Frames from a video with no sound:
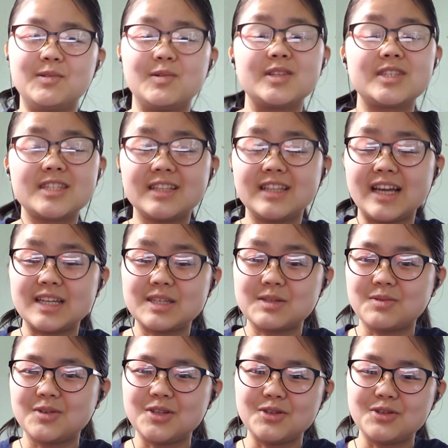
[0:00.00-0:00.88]
what's the last
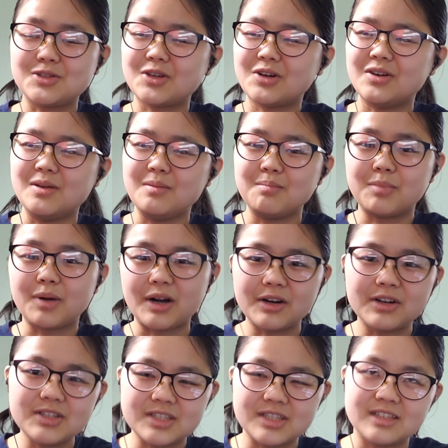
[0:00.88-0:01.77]
one you saw in
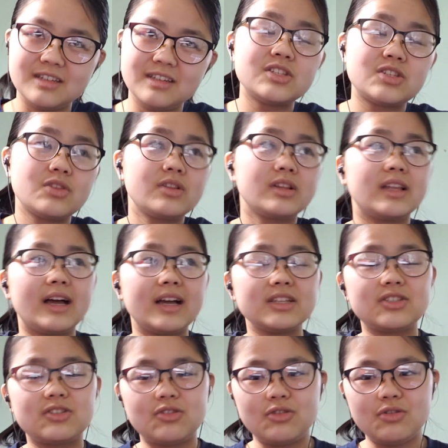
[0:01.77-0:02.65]
person? So the
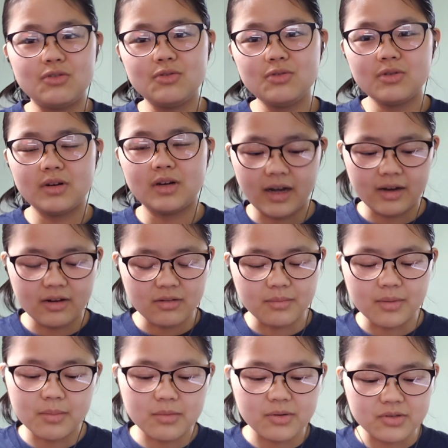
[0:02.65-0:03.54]
last two I
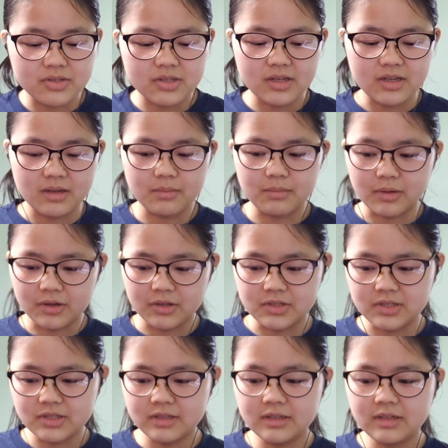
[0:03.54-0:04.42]
remember seeing in
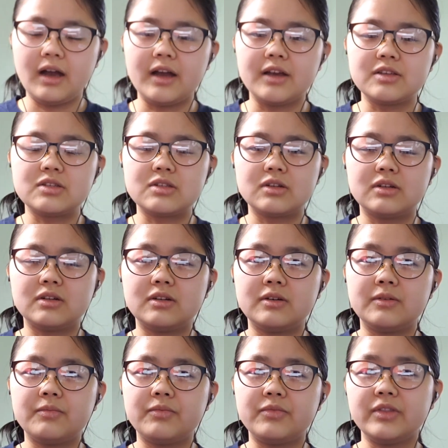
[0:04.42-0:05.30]
person, I
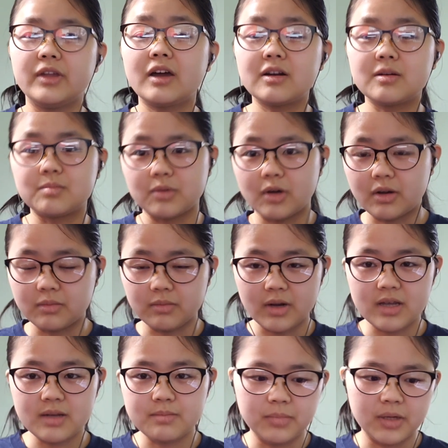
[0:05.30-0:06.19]
saw, not on
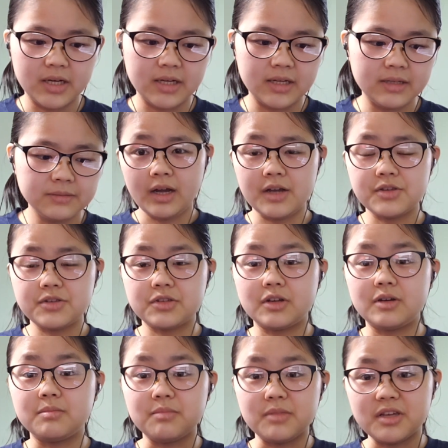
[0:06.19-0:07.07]
Broadway, but I saw
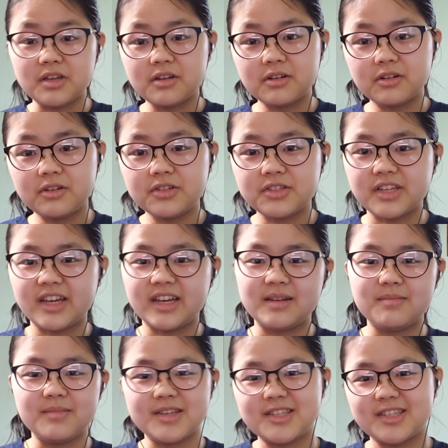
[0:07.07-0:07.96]
Mean Girls and
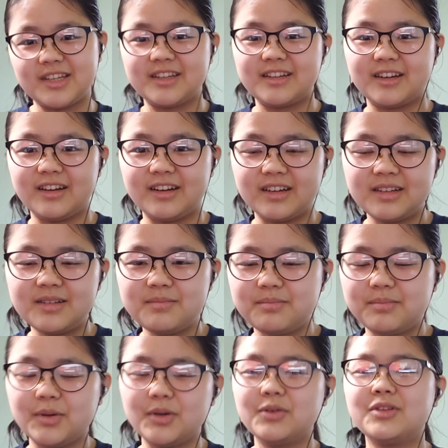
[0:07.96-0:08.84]
Miss Saigon,
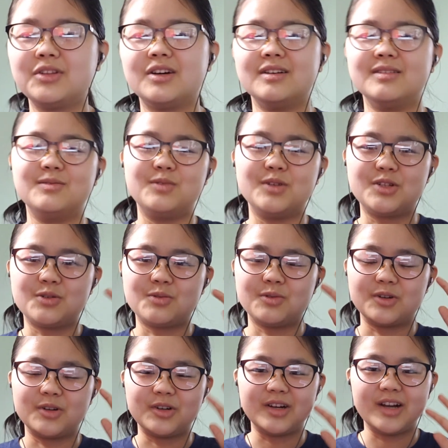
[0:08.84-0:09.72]
both of which
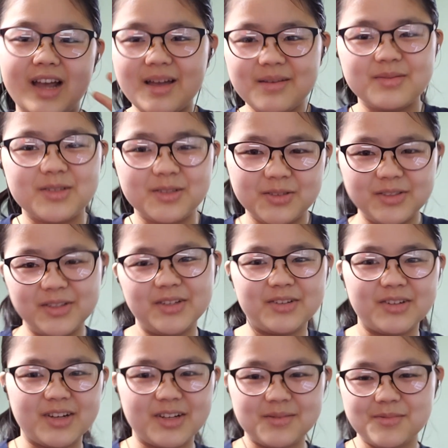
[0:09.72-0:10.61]
were absolutely
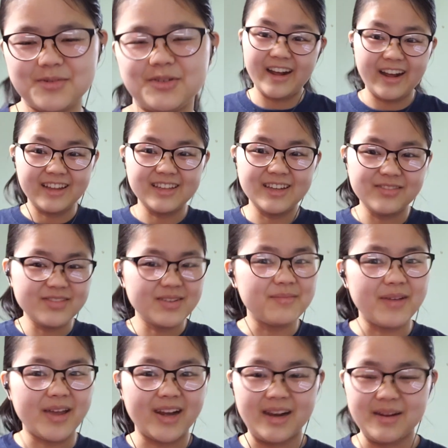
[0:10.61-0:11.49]
incredible. I love them
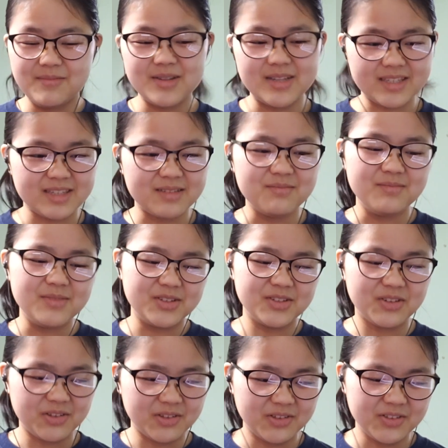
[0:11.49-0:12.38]
and I miss
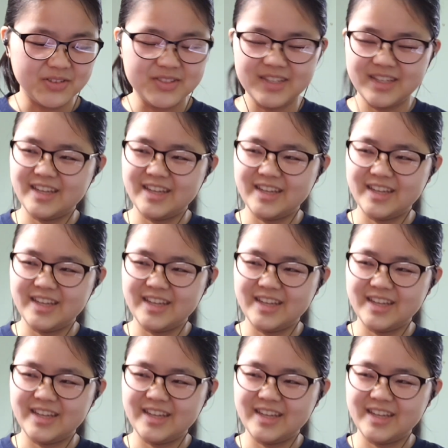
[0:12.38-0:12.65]
musicals,